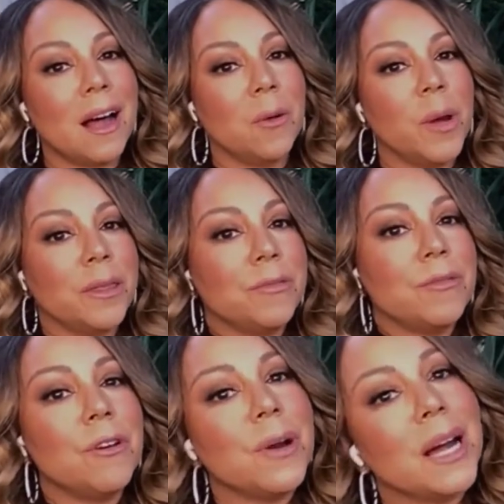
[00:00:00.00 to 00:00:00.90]
I went
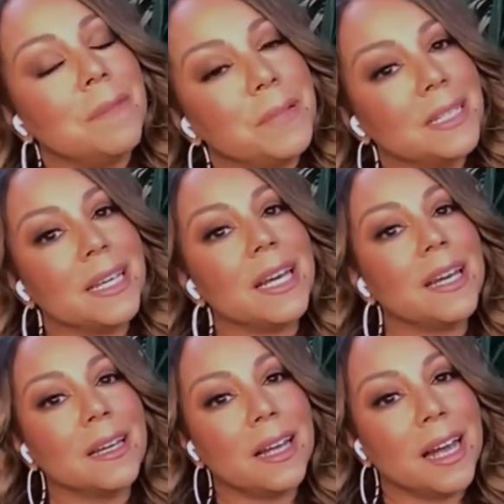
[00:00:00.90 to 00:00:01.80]
through growing up as a kid,